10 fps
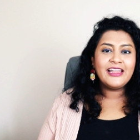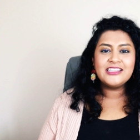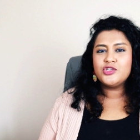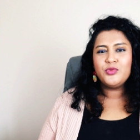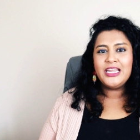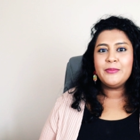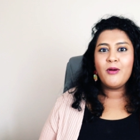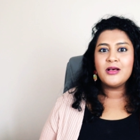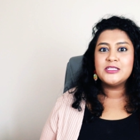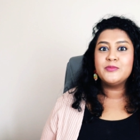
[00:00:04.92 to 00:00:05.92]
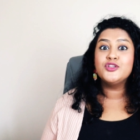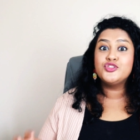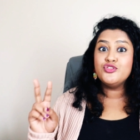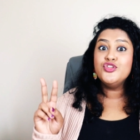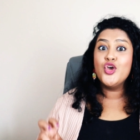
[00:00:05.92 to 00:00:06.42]
And is it really possible
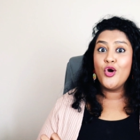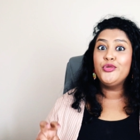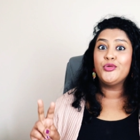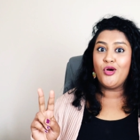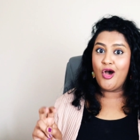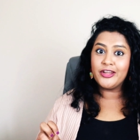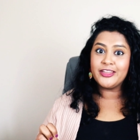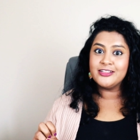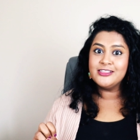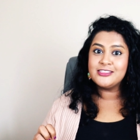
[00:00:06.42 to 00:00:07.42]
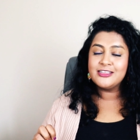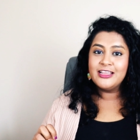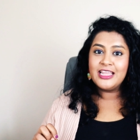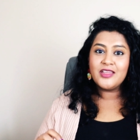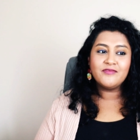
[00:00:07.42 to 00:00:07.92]
to know your audience
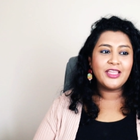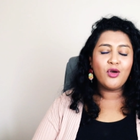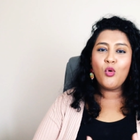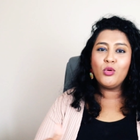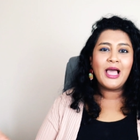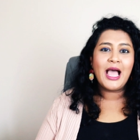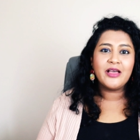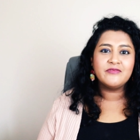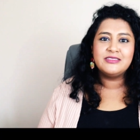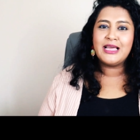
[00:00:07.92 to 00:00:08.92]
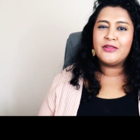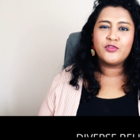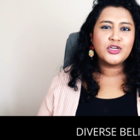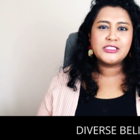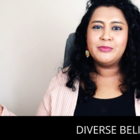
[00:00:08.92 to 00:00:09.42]
if they all have
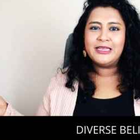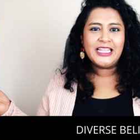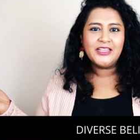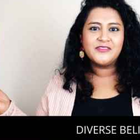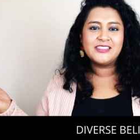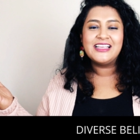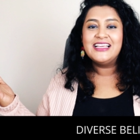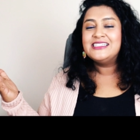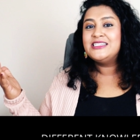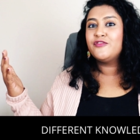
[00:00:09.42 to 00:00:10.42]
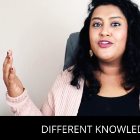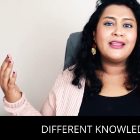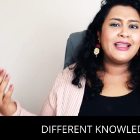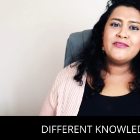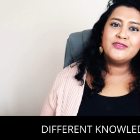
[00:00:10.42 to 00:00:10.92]
diverse beliefs,
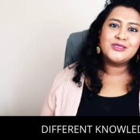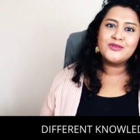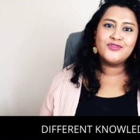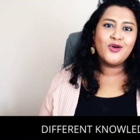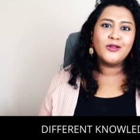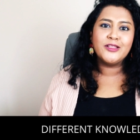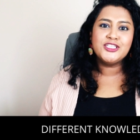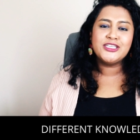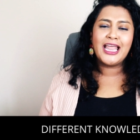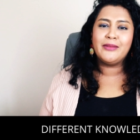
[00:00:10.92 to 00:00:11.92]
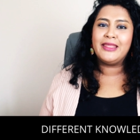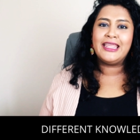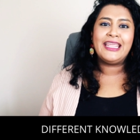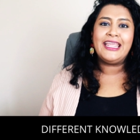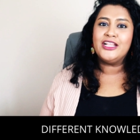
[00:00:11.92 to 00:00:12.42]
different levels of knowledge, and
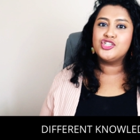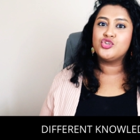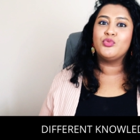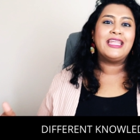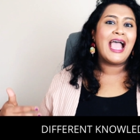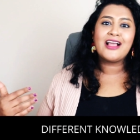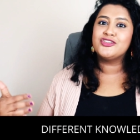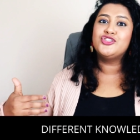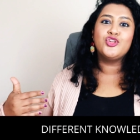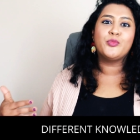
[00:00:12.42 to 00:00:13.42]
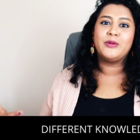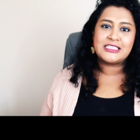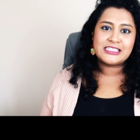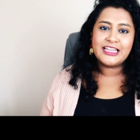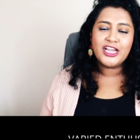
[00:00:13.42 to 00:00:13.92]
may each react to your
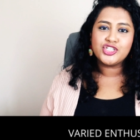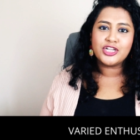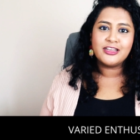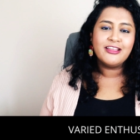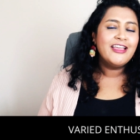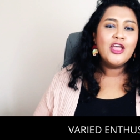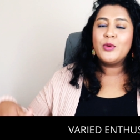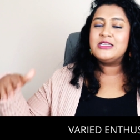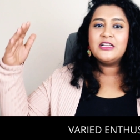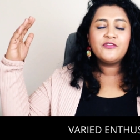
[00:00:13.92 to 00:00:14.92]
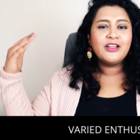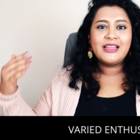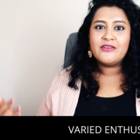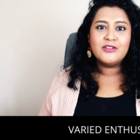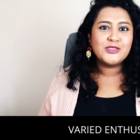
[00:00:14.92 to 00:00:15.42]
presentation with different
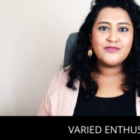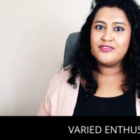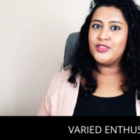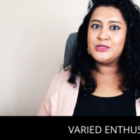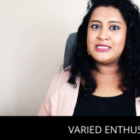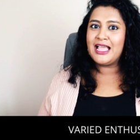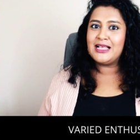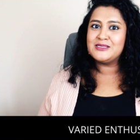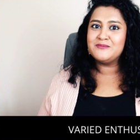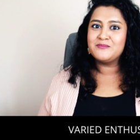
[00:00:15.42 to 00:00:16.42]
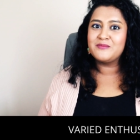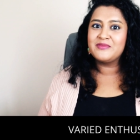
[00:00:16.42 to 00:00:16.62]
levels of enthusiasm?